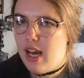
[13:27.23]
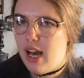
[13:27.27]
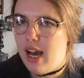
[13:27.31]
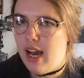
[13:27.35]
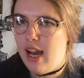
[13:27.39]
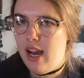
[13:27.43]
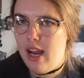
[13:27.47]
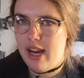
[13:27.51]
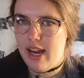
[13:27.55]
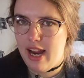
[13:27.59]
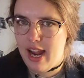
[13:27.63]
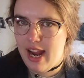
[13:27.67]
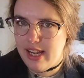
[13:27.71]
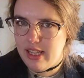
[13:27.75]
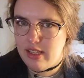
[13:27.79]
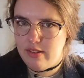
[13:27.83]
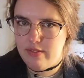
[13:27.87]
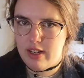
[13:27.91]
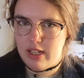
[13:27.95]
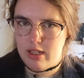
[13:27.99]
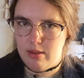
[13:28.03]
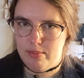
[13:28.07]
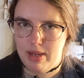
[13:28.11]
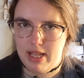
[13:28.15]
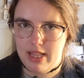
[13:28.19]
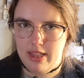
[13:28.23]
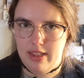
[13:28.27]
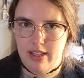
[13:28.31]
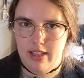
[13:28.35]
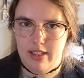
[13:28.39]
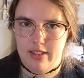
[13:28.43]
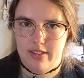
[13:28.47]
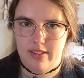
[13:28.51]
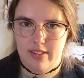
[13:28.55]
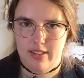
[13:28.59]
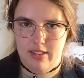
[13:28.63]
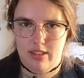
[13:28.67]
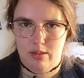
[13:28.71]
I highly recommend
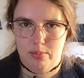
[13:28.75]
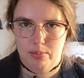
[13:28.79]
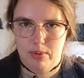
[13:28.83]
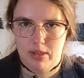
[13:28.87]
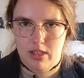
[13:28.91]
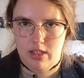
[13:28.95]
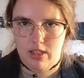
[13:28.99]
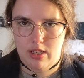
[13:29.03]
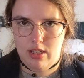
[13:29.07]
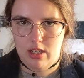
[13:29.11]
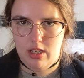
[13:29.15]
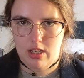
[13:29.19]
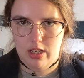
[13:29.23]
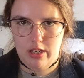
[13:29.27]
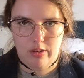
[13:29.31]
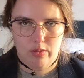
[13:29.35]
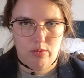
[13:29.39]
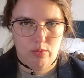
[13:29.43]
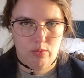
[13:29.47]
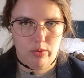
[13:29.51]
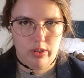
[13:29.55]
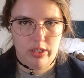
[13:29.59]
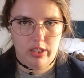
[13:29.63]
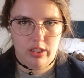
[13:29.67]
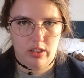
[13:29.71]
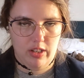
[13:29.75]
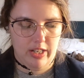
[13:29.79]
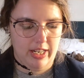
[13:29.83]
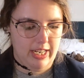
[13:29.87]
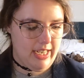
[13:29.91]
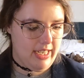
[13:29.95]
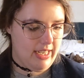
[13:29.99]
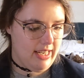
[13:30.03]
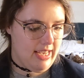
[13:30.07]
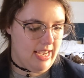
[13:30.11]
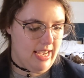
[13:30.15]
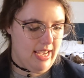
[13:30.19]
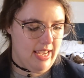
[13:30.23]
this. It's been really
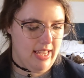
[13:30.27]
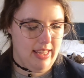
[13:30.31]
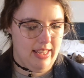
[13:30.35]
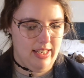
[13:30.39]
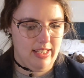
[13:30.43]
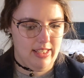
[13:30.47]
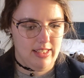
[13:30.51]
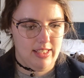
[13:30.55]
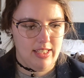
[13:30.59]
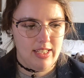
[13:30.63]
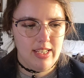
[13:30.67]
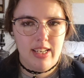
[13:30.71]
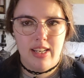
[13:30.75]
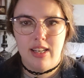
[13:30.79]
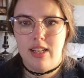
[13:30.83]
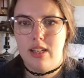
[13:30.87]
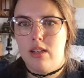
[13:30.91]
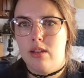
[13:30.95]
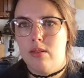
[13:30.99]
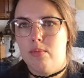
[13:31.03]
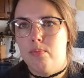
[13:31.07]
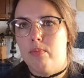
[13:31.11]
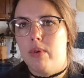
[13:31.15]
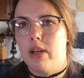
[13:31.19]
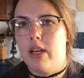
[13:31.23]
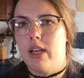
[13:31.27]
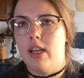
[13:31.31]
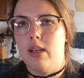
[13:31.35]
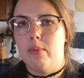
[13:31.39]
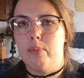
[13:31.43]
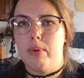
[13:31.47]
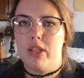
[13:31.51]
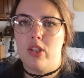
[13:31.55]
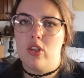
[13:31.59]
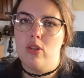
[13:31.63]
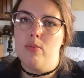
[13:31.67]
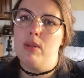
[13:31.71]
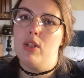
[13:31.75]
great, and my
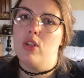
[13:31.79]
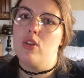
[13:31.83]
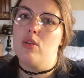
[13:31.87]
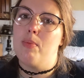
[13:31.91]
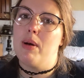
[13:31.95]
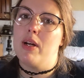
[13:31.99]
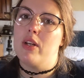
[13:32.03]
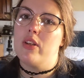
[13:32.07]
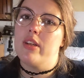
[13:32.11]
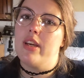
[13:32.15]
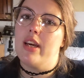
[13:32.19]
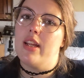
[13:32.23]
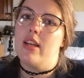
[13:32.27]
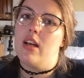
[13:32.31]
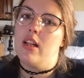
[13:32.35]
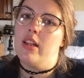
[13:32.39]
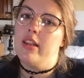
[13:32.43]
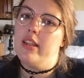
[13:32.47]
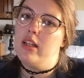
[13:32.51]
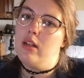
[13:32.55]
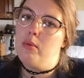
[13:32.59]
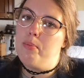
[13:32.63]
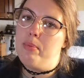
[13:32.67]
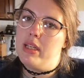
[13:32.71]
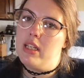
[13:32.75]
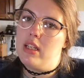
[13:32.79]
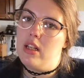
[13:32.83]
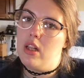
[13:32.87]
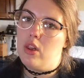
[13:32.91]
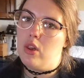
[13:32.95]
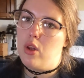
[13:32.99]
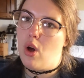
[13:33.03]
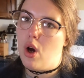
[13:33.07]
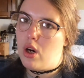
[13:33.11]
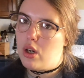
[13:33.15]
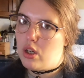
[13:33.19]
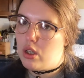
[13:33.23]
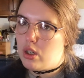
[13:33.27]
bus commute's about to get a little bit
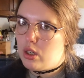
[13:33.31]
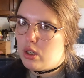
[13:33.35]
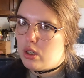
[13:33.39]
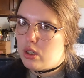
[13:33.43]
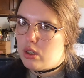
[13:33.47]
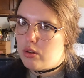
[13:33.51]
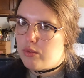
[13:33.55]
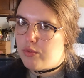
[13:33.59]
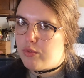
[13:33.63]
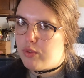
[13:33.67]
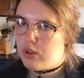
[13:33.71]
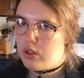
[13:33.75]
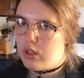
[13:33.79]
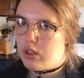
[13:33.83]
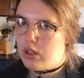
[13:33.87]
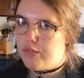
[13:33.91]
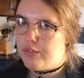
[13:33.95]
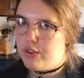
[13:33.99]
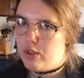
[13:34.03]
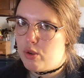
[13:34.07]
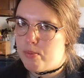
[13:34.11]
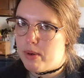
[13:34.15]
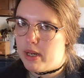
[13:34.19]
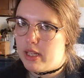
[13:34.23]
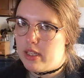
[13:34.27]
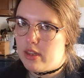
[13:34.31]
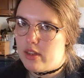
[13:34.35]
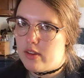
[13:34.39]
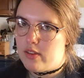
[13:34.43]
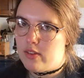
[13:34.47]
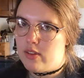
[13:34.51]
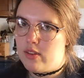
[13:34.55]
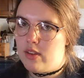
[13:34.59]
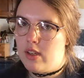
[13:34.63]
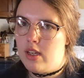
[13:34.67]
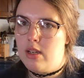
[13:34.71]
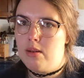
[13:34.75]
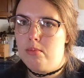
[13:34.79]
longer for a few
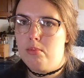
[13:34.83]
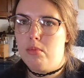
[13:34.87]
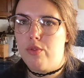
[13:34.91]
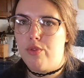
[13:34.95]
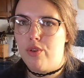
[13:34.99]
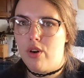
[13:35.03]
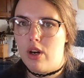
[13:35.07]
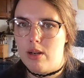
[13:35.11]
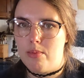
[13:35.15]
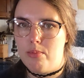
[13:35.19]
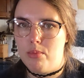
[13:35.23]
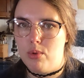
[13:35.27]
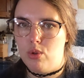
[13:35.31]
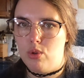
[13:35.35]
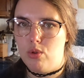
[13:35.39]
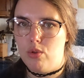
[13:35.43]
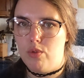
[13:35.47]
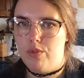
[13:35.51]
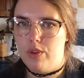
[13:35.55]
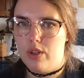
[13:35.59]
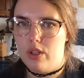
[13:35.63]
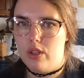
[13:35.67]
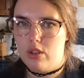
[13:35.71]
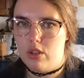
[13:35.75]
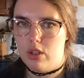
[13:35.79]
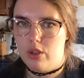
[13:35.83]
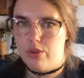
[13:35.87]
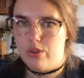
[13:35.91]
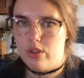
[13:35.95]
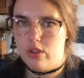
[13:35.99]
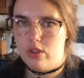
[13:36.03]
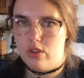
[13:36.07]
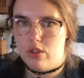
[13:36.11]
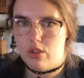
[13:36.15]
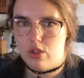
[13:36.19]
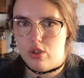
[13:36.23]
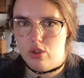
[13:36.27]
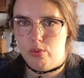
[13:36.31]
months before I move
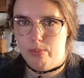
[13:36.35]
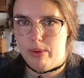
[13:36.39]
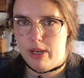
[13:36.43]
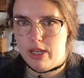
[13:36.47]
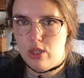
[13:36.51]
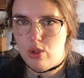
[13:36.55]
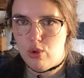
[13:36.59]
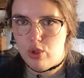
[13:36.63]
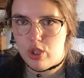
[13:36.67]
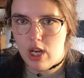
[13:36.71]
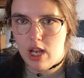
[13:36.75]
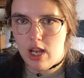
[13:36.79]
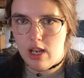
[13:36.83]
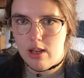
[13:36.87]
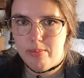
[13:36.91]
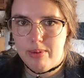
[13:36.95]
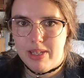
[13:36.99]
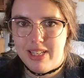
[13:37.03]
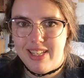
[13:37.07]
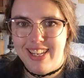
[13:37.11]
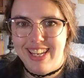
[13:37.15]
closer to my new job,